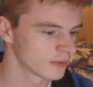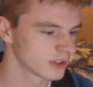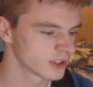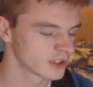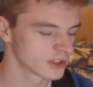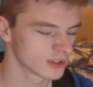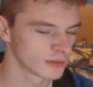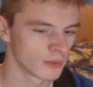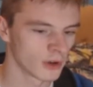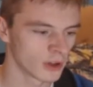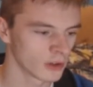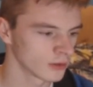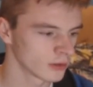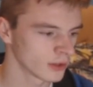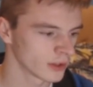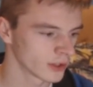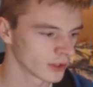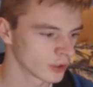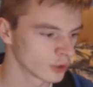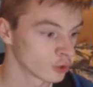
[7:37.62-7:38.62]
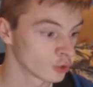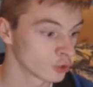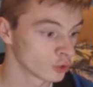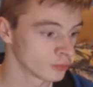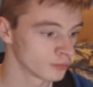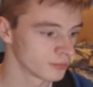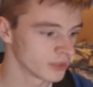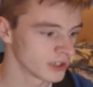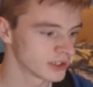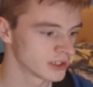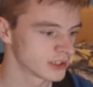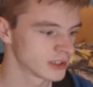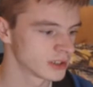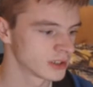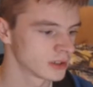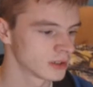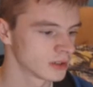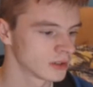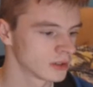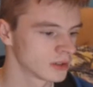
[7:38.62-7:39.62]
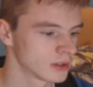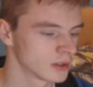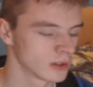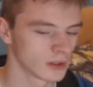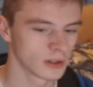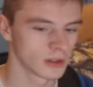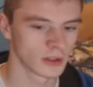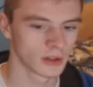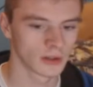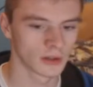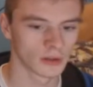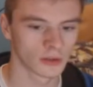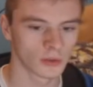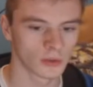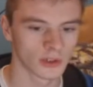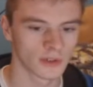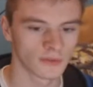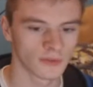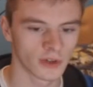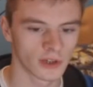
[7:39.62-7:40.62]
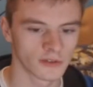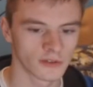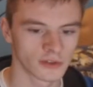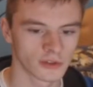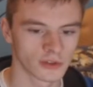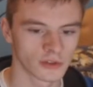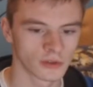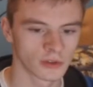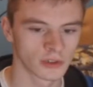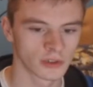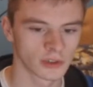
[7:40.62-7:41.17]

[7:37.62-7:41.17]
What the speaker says: Smaller, like a good bit. 25 should do it.